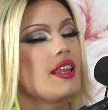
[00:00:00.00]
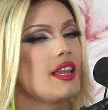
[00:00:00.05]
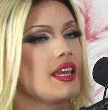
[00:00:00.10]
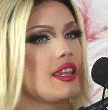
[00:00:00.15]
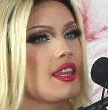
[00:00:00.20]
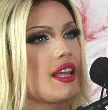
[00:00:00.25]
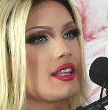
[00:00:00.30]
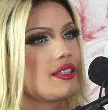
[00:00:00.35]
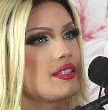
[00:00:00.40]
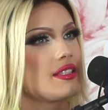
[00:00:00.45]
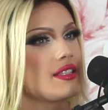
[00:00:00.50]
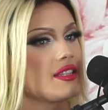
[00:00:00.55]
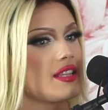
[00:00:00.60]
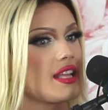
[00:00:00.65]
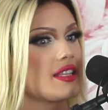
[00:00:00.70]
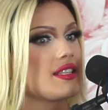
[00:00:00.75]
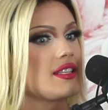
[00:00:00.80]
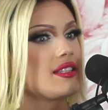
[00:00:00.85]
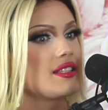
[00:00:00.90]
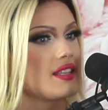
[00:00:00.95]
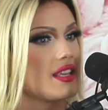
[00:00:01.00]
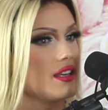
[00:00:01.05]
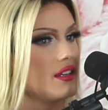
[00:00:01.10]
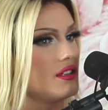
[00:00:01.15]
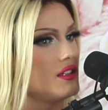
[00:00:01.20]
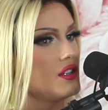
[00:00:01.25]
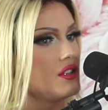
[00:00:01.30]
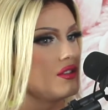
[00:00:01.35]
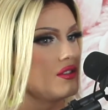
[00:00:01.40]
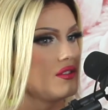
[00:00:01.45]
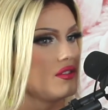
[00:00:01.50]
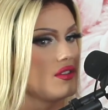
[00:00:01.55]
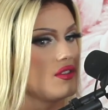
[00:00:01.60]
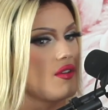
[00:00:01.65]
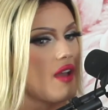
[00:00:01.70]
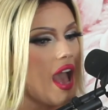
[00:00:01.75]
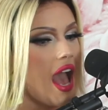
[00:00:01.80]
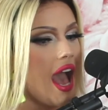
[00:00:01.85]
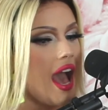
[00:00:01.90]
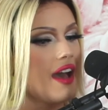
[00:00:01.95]
Like, that's a skill you
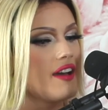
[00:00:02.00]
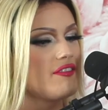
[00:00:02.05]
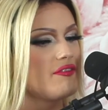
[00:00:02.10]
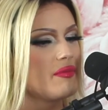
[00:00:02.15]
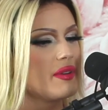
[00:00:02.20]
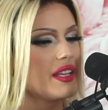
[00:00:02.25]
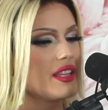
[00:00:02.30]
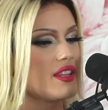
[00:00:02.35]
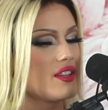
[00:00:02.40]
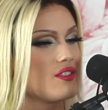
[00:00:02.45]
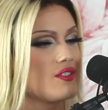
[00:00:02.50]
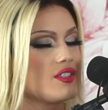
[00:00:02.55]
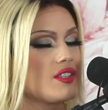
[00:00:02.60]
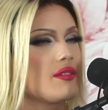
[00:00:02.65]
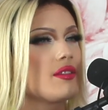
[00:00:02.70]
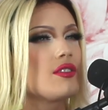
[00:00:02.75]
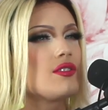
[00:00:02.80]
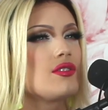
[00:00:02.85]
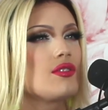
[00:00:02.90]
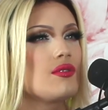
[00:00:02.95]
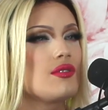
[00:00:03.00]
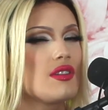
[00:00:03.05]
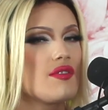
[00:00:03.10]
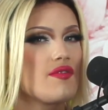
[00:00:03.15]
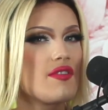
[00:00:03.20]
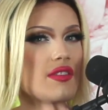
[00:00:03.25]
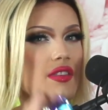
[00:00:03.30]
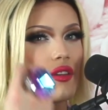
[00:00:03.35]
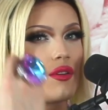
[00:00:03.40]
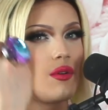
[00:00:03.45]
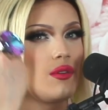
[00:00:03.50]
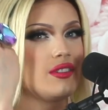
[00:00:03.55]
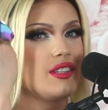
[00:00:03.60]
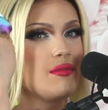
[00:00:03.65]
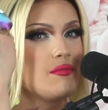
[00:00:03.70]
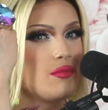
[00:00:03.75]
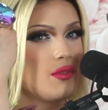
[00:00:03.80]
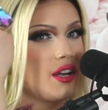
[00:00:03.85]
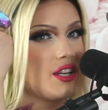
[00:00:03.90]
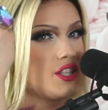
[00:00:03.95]
have, but there's something so different than
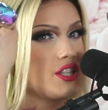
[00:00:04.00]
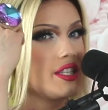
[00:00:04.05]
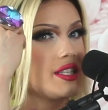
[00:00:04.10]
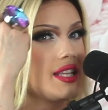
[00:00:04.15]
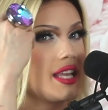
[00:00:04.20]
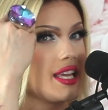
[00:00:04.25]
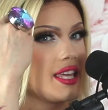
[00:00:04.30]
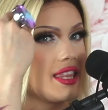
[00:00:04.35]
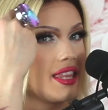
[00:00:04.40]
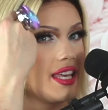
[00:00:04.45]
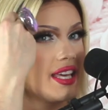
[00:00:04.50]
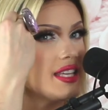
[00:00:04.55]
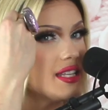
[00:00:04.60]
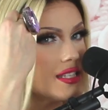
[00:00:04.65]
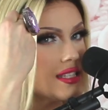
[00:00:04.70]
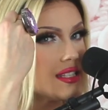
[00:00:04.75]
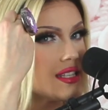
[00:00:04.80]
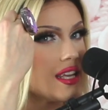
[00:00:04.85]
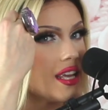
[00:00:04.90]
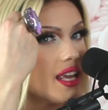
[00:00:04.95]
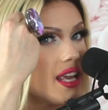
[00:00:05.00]
holding brushes like this,